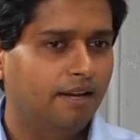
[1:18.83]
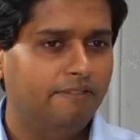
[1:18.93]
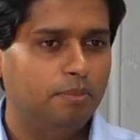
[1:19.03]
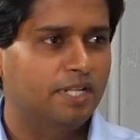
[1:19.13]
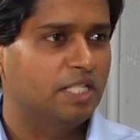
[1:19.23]

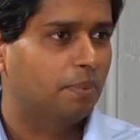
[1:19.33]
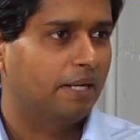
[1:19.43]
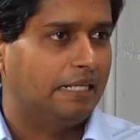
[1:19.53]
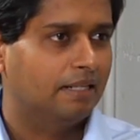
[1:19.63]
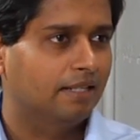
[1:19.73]
everybody's
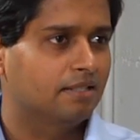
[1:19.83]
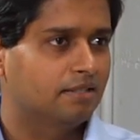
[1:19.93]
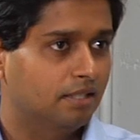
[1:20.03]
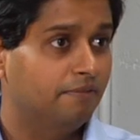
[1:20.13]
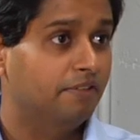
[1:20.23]
spending like a
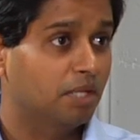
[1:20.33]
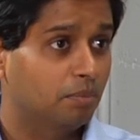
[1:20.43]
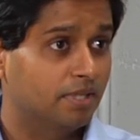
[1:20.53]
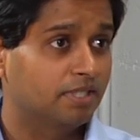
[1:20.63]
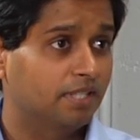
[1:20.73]

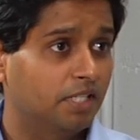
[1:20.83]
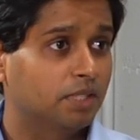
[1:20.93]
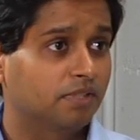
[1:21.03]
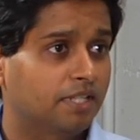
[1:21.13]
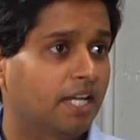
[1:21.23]
significant percentage
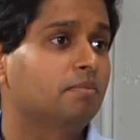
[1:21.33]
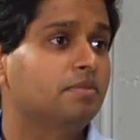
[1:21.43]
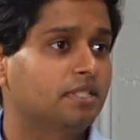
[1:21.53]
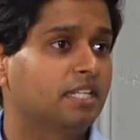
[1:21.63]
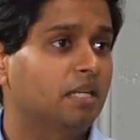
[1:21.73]
of their time just